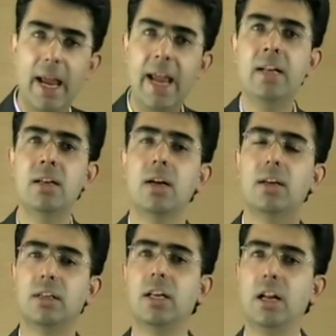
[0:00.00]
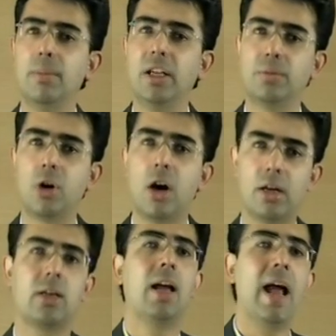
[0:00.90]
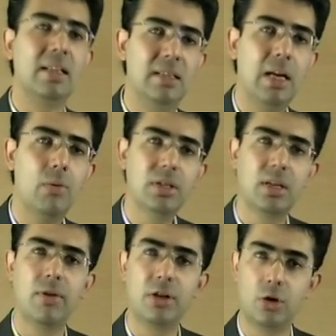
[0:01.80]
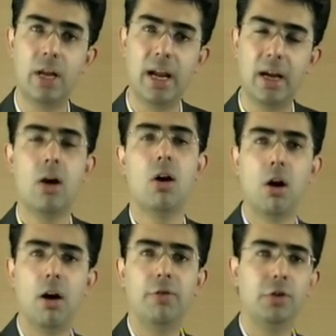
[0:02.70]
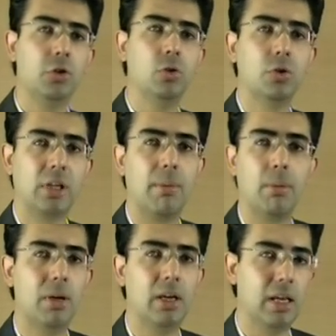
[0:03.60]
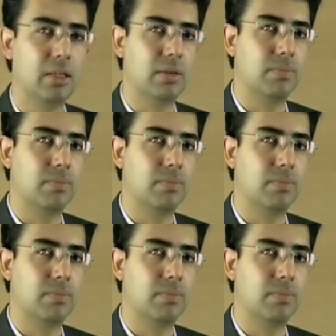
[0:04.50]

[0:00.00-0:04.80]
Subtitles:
in the database product. And SQL Server today offers you those capabilities.